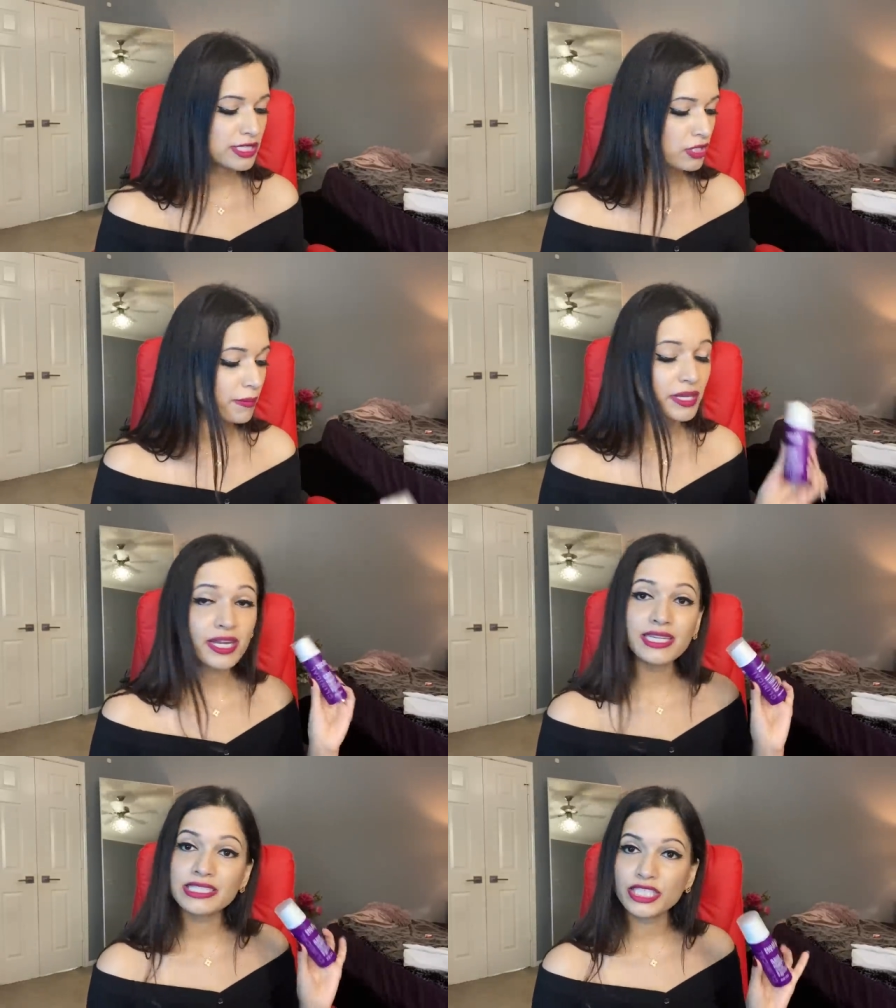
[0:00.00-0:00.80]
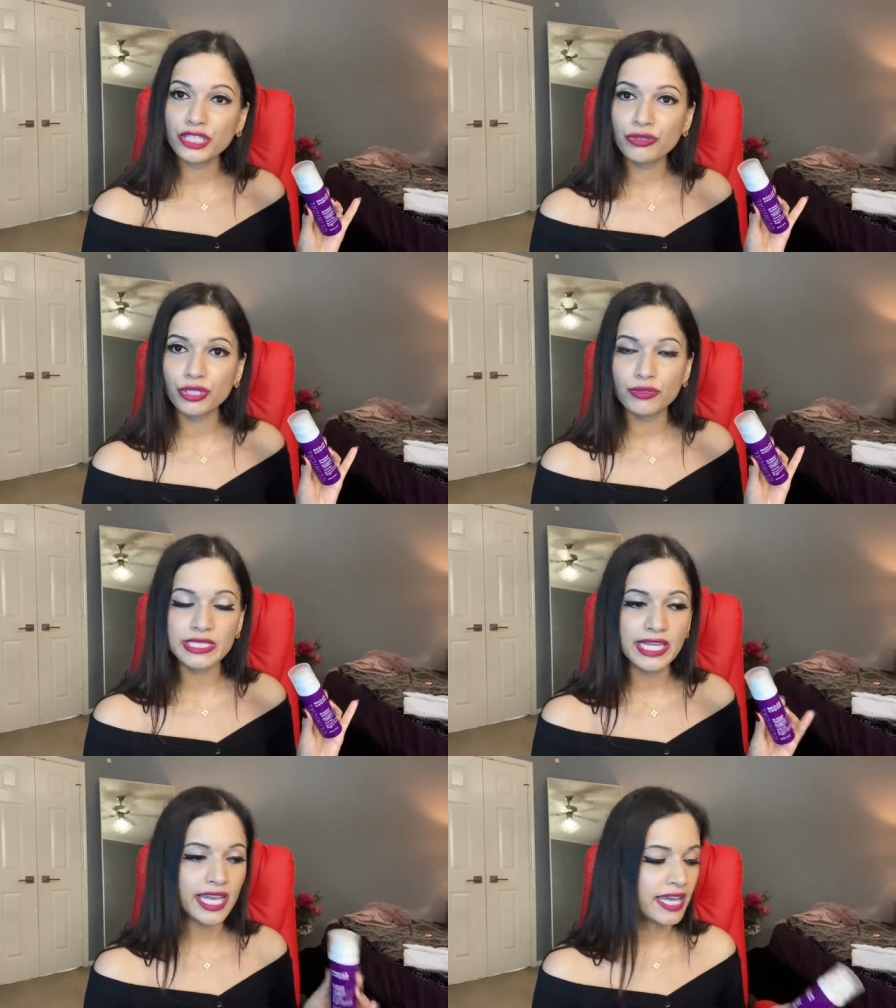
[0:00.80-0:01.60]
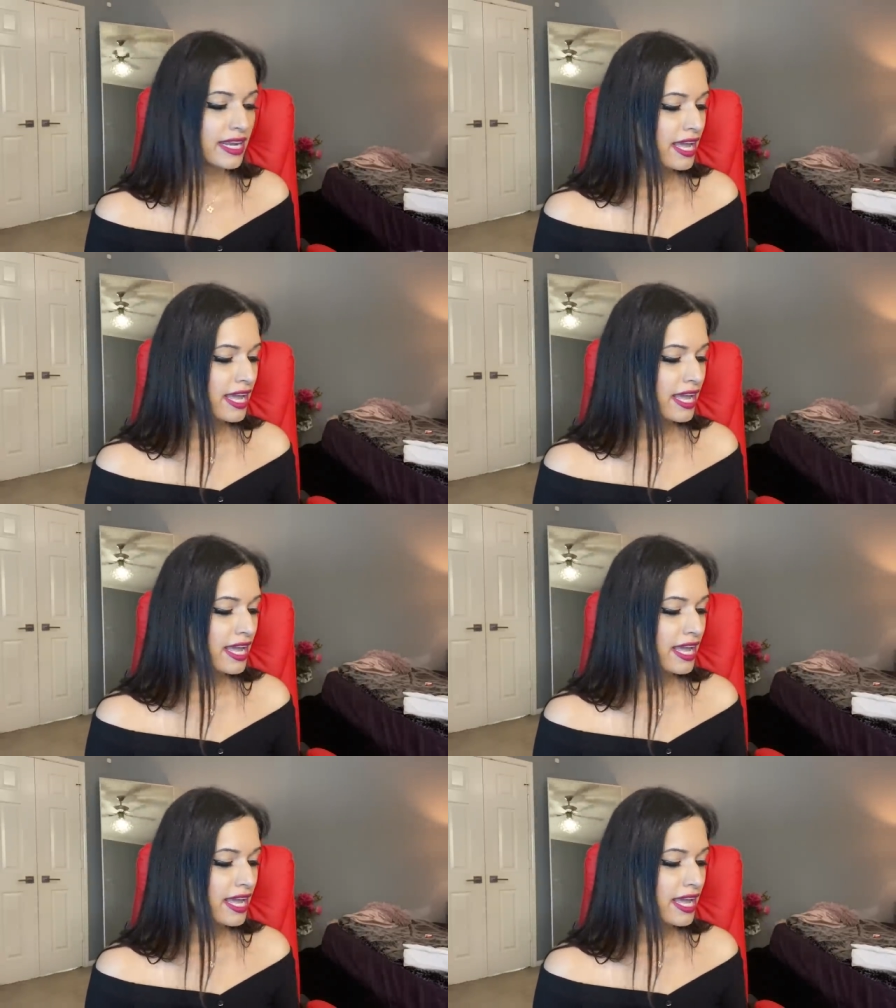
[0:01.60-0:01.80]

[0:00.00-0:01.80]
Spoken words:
So I'm gonna continue using it.